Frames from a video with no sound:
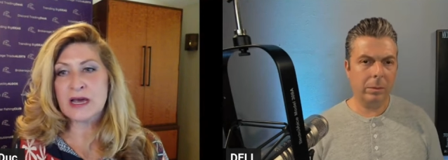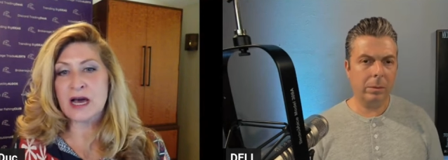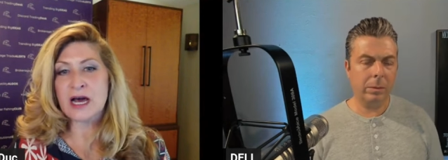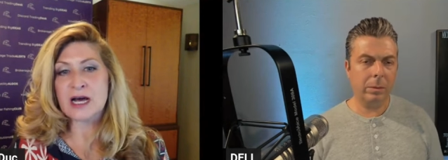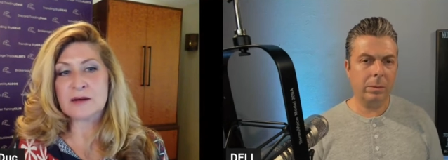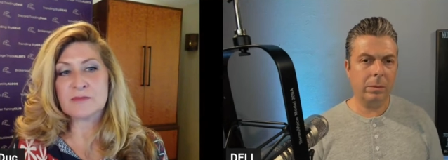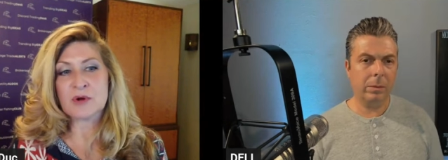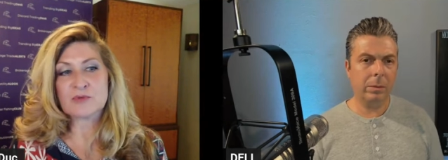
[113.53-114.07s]

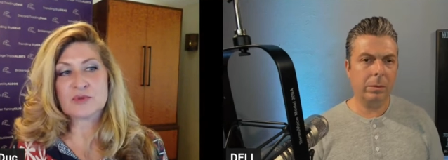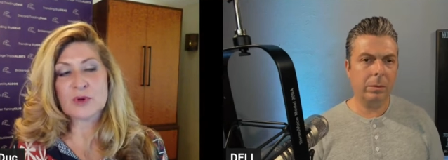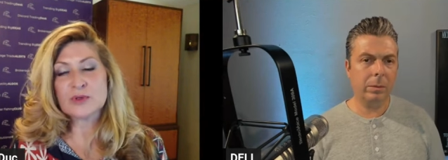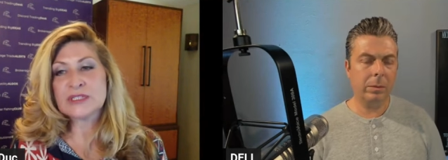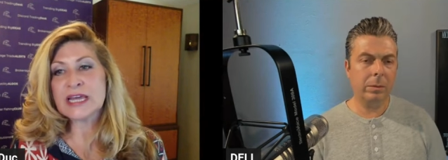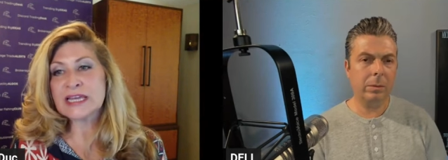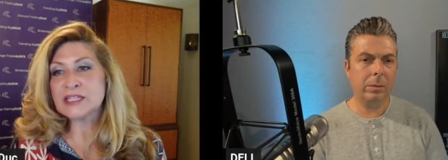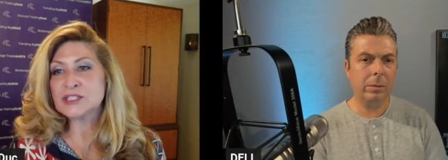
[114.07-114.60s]
Speaker 1: um,
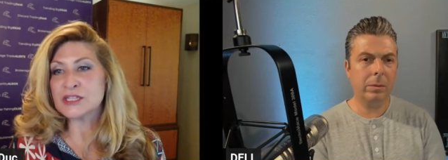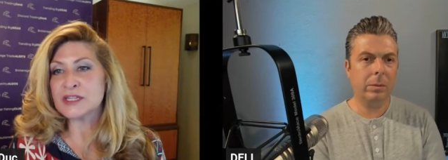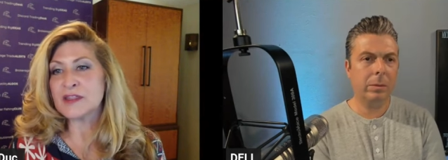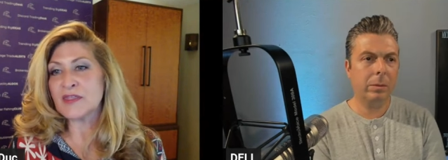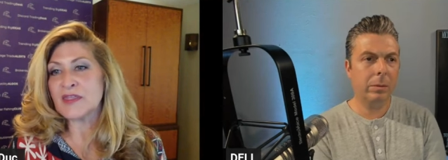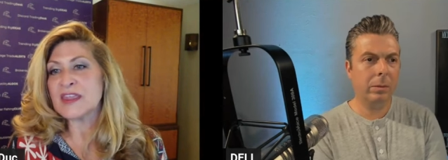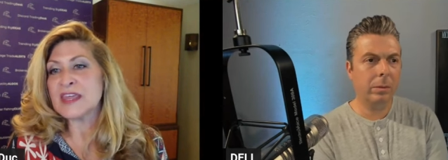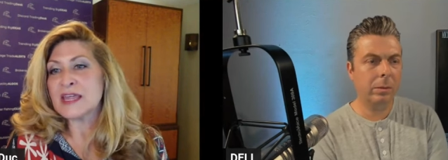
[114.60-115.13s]

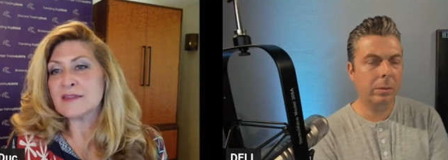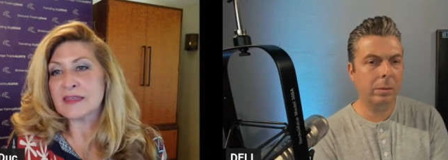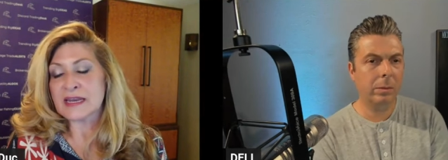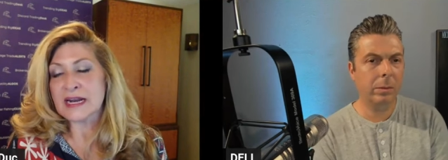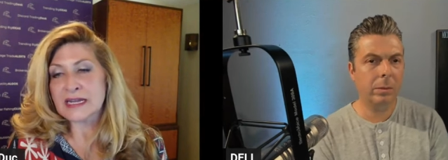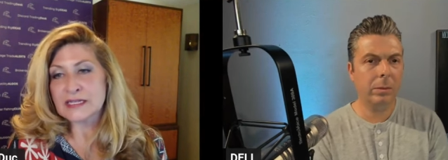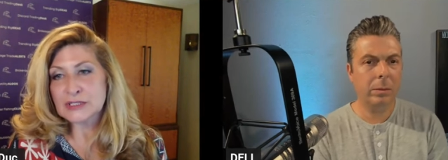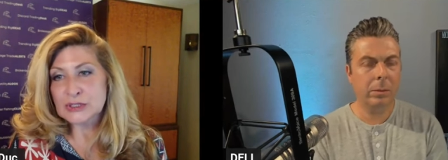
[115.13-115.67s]
rotation thing
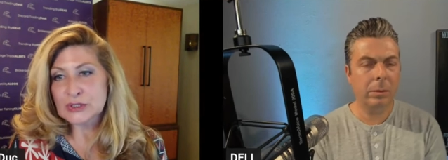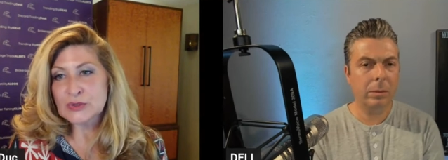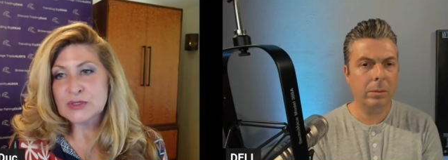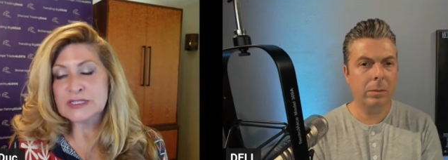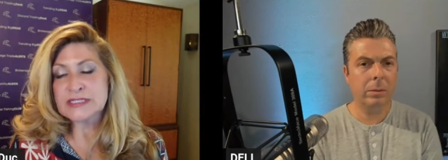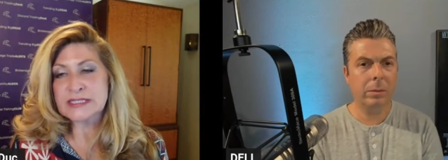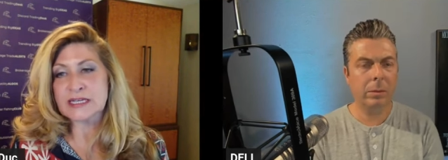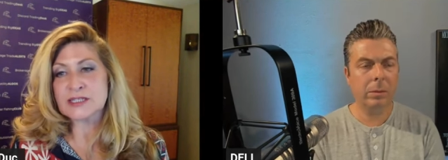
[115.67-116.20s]
that I do,
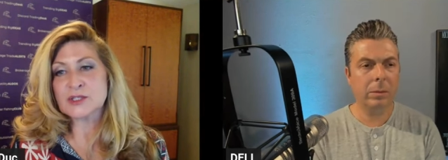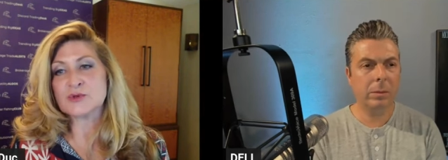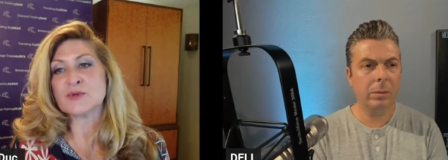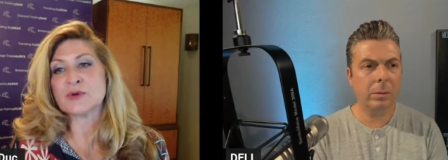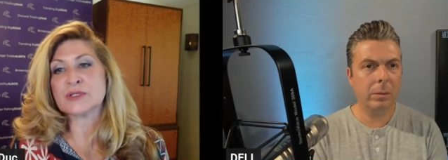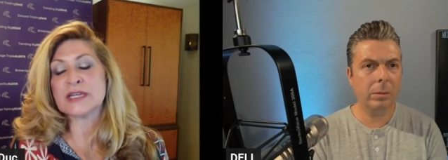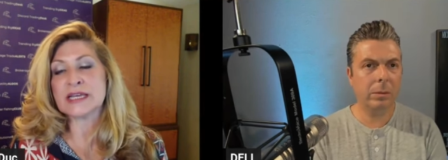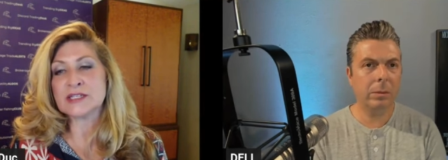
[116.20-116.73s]
this sector
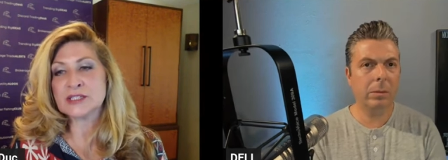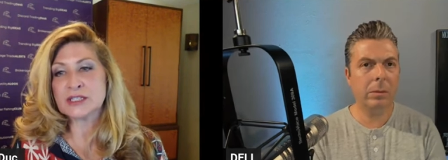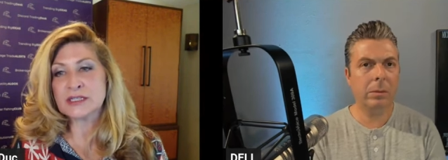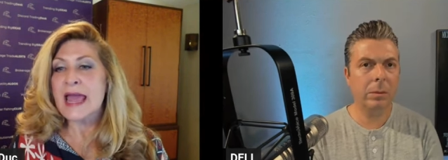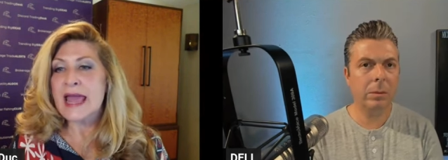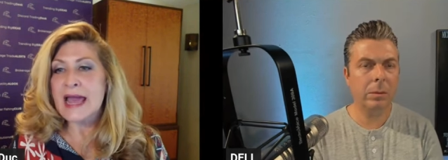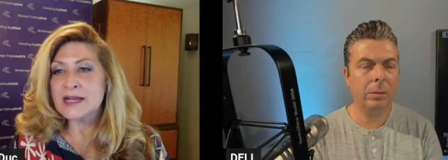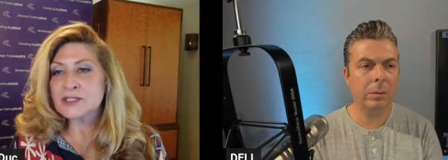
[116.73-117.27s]

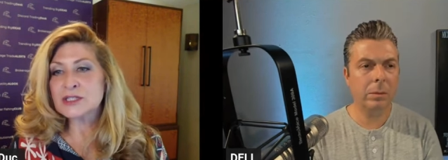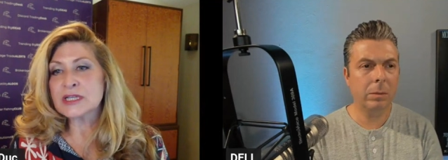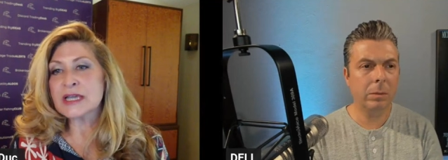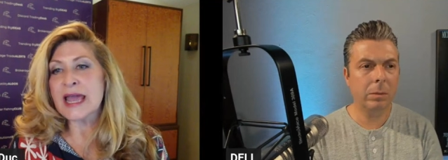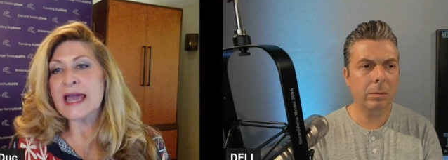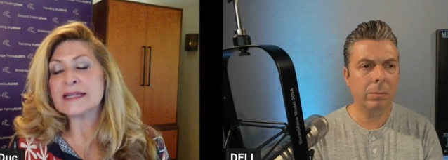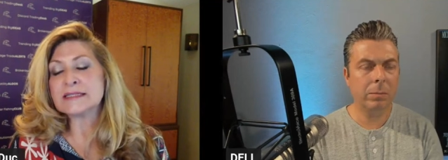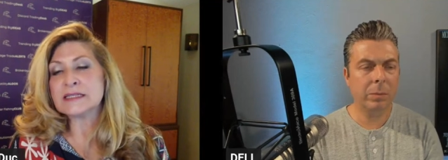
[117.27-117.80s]
rotation,
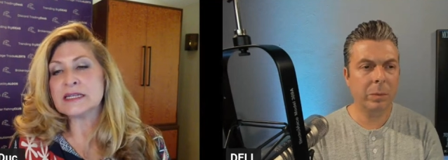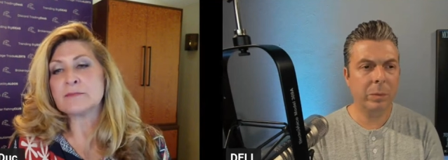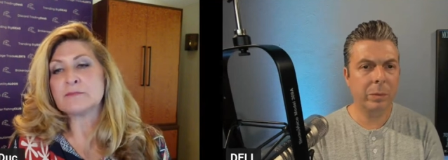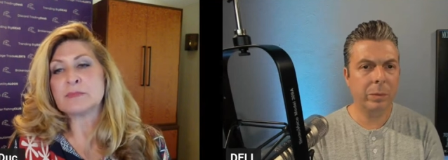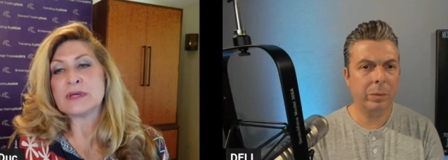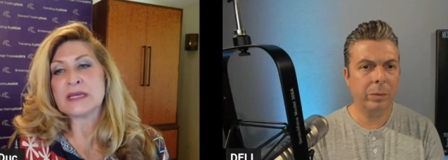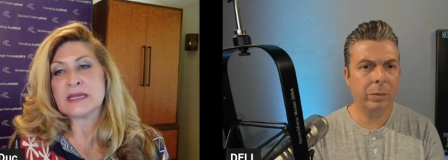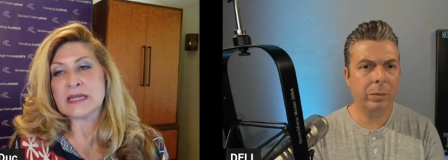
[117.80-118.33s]
actually ended up
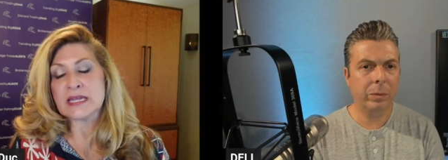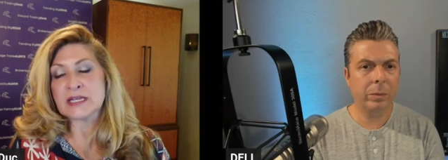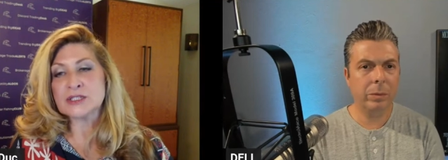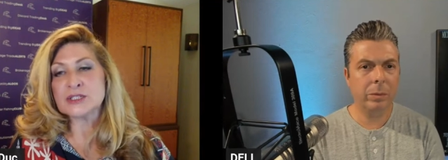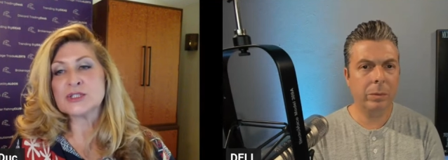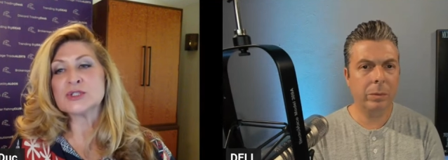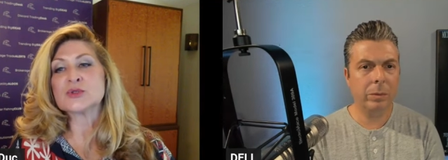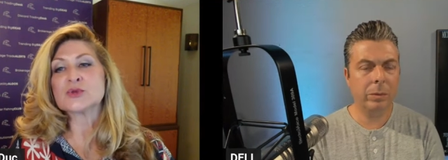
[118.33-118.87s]
being
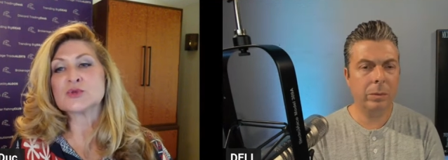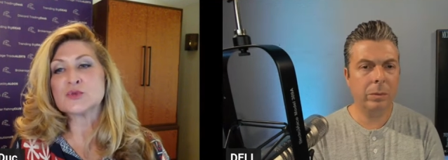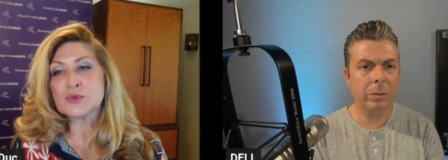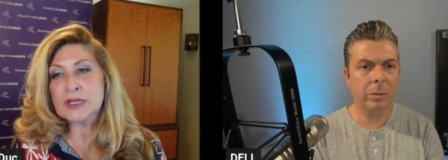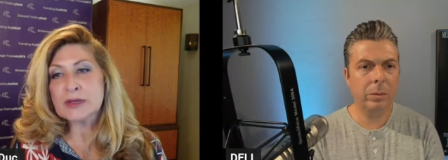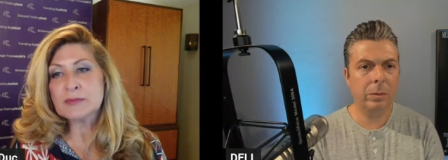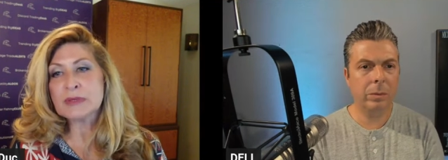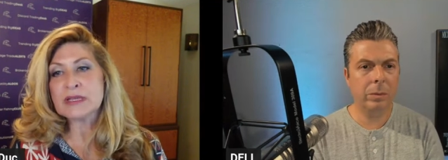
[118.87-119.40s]

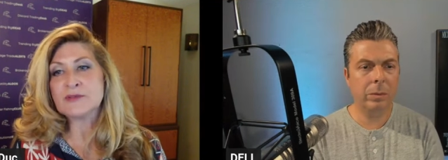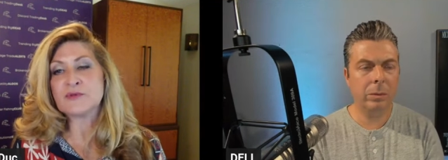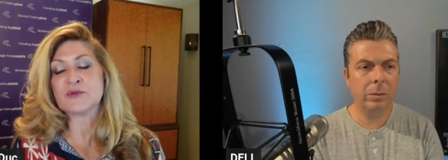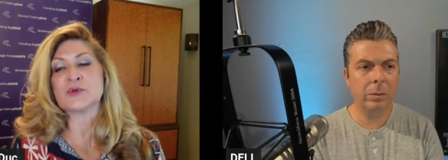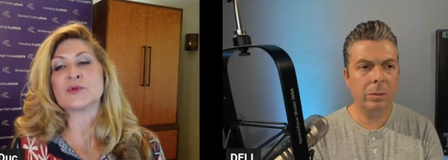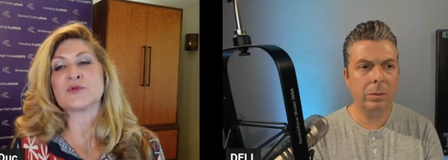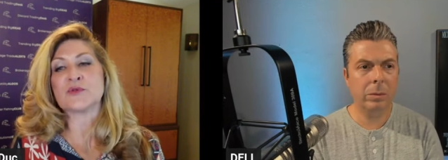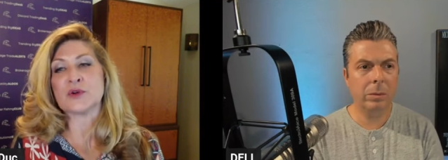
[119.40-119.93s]
extremely
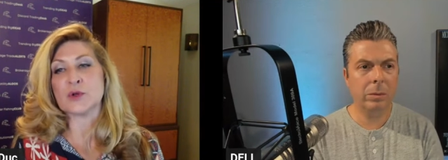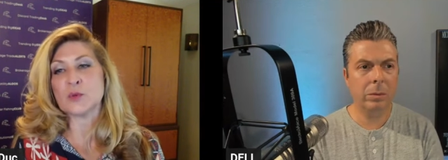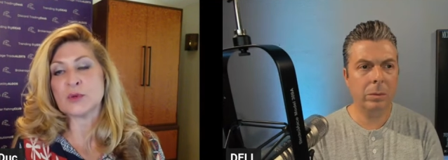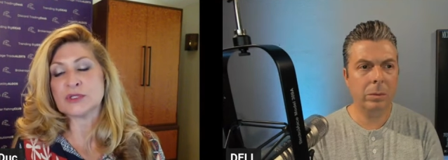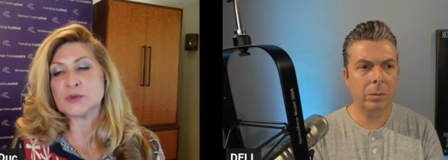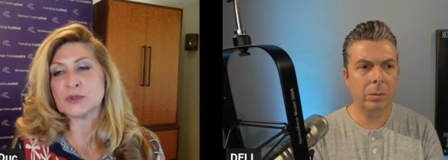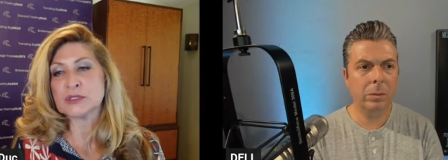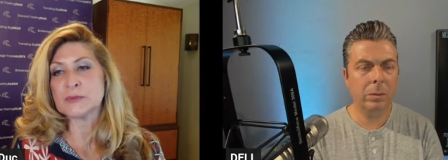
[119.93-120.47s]
fruitful,
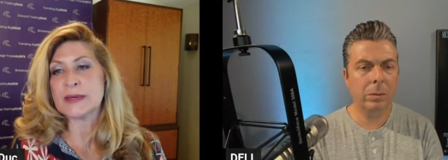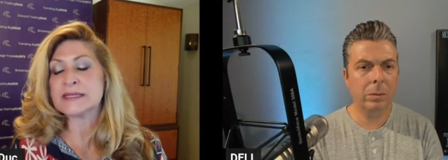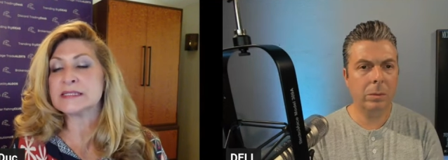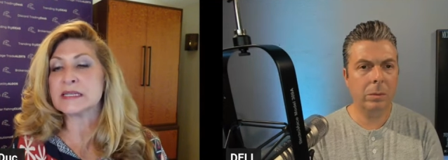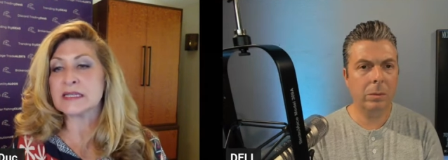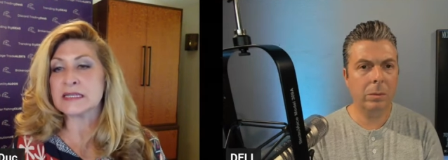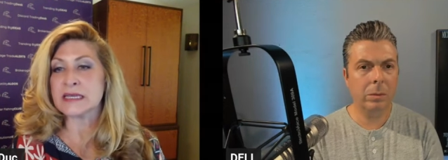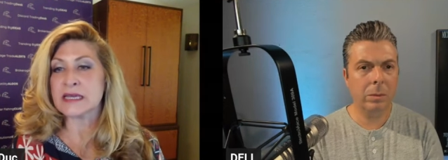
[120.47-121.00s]
which was
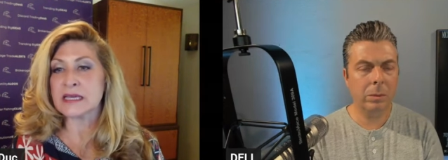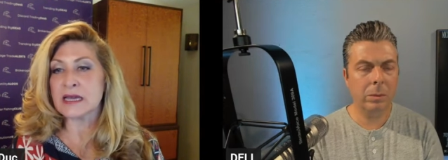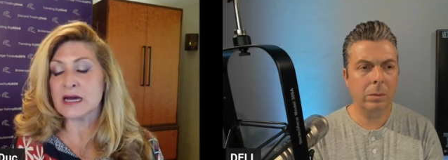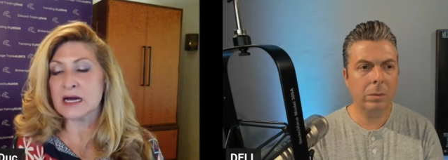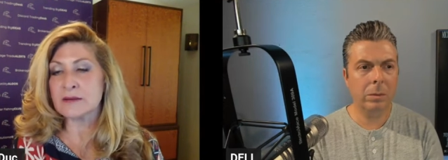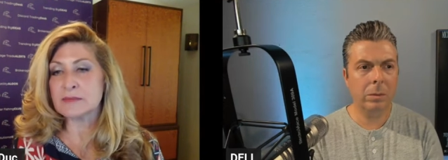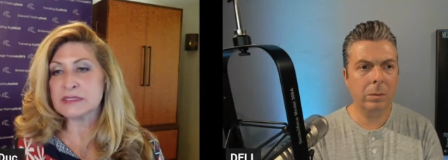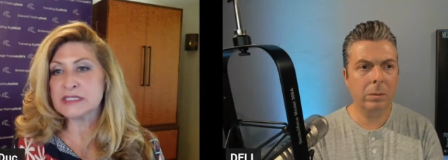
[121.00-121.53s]
basically
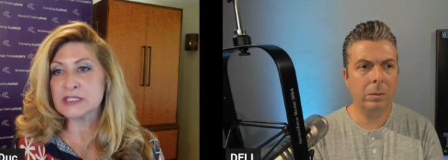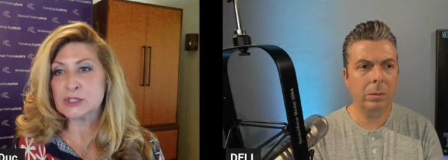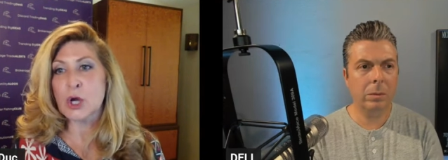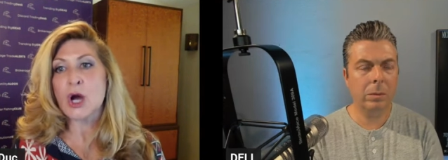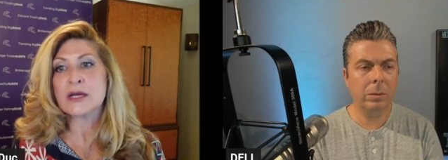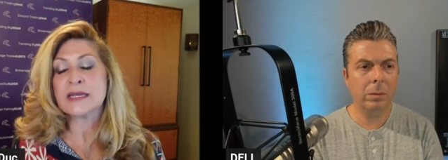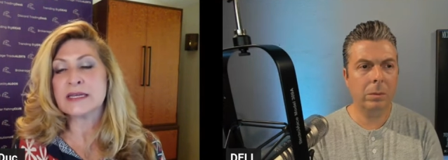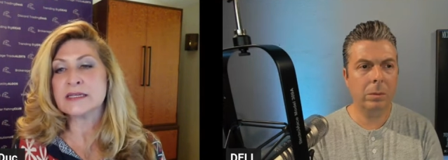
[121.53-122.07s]
um,
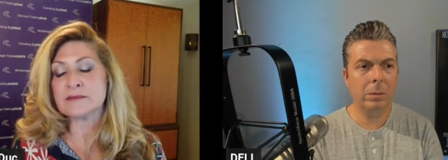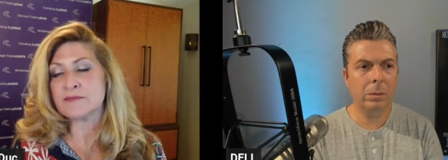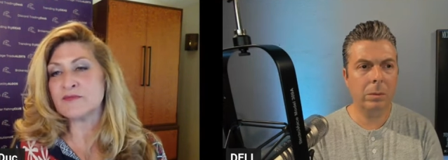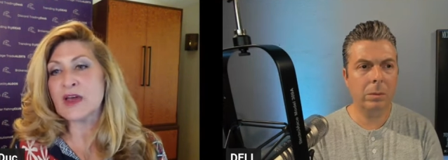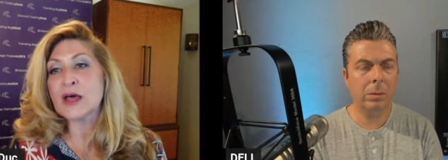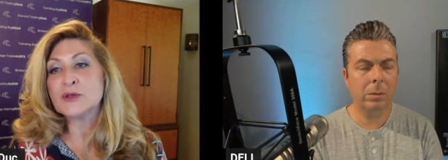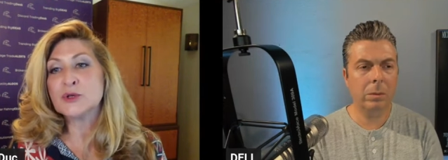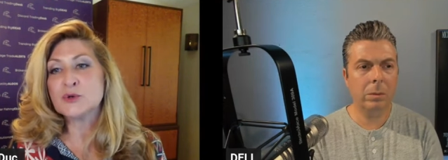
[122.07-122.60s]
stocking
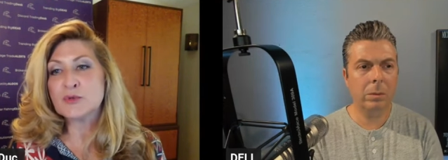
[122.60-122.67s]
value